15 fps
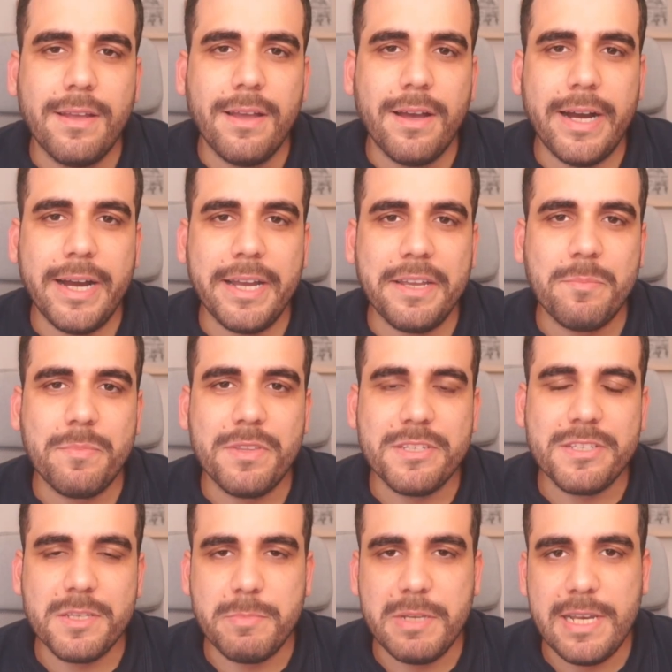Hi, this
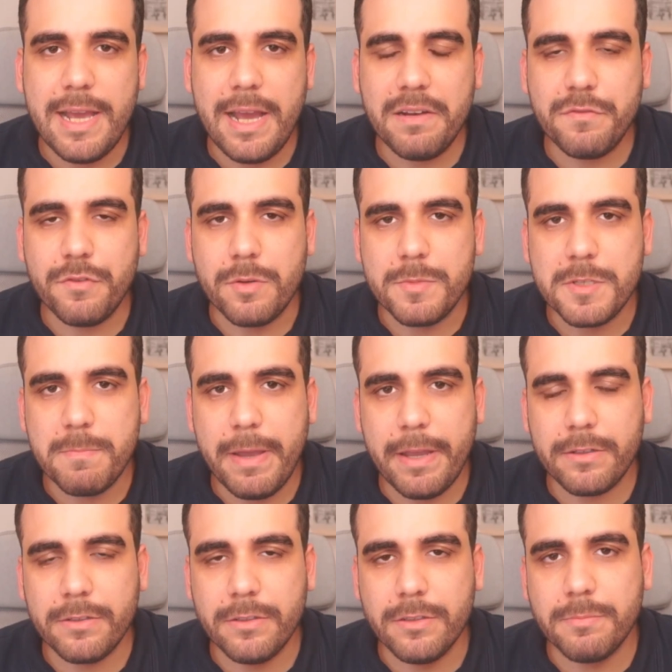is Bilal from
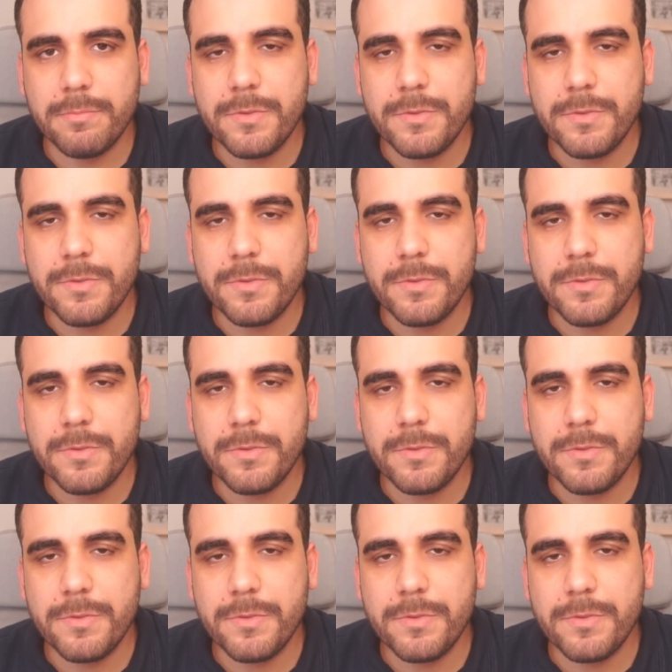Speckle.